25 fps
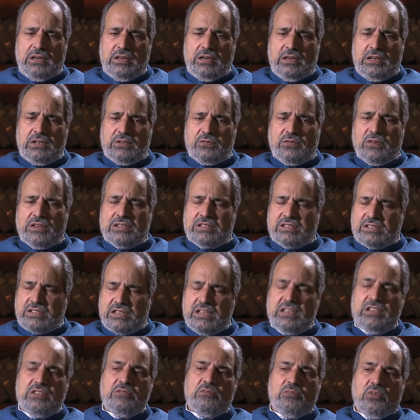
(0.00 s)
it was
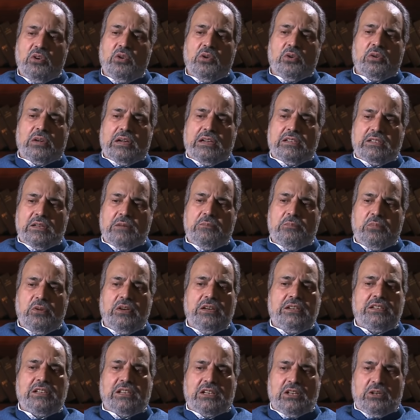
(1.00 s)
seen more as a
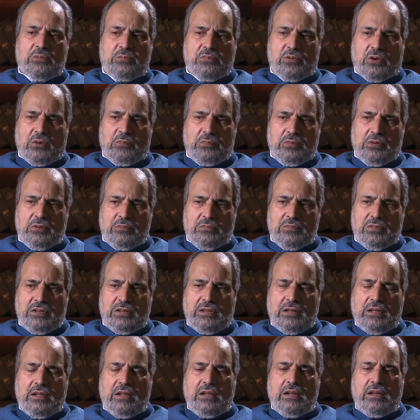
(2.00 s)
political problem.
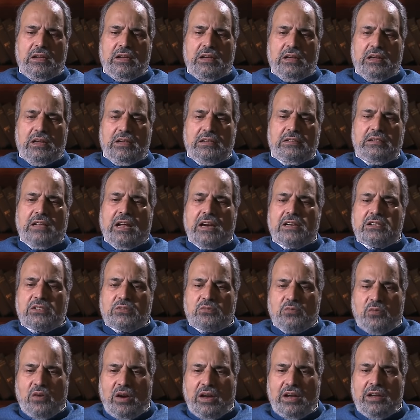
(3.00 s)
And
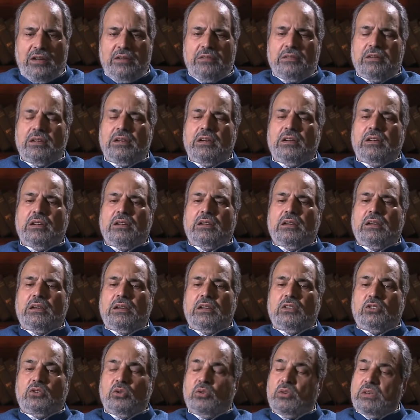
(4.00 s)
that's why
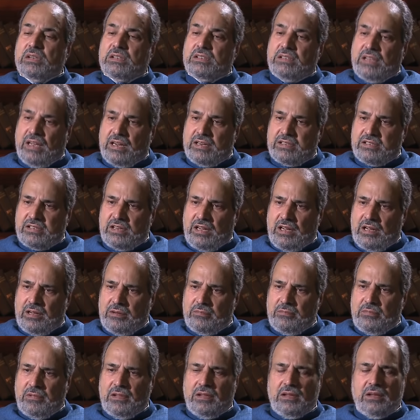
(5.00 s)
during that
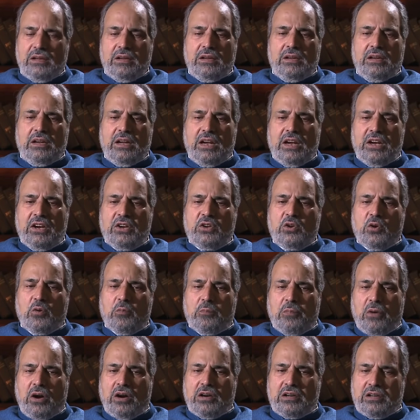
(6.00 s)
time,
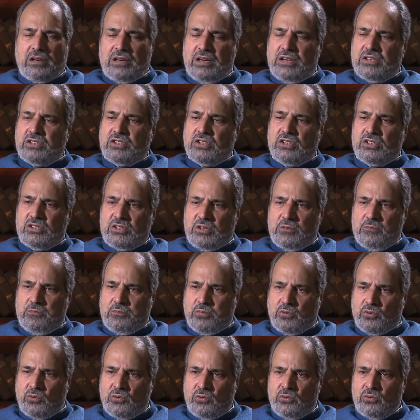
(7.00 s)
Indo-Pak relations
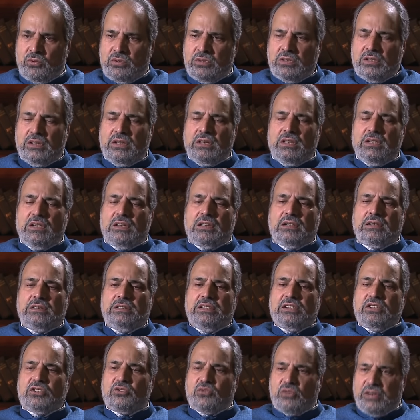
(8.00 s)
improved.
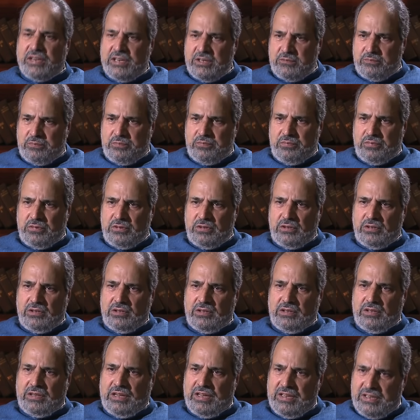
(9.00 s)
The trade
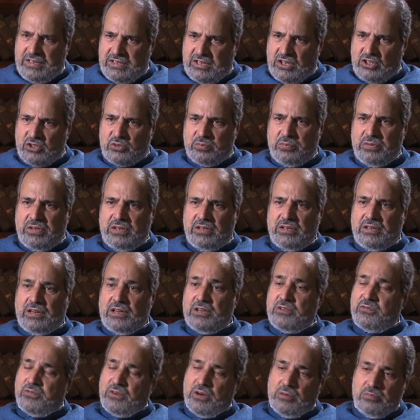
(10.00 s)
in Kashmir
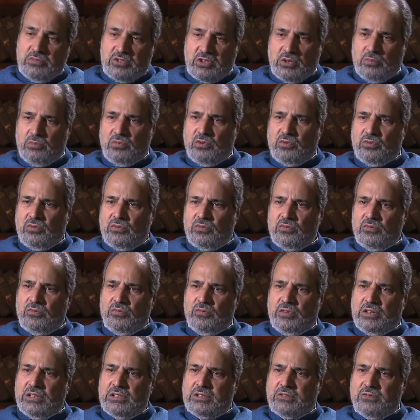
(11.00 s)
and from Jammu
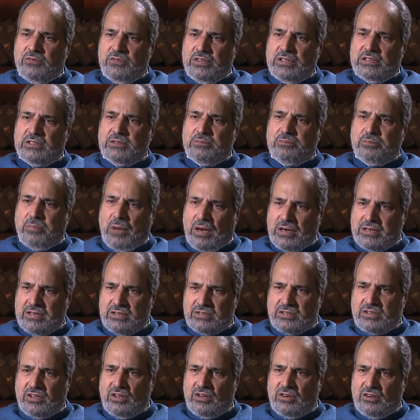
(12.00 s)
with, with
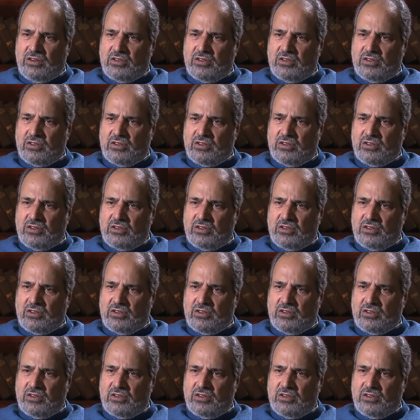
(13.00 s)
Pakistan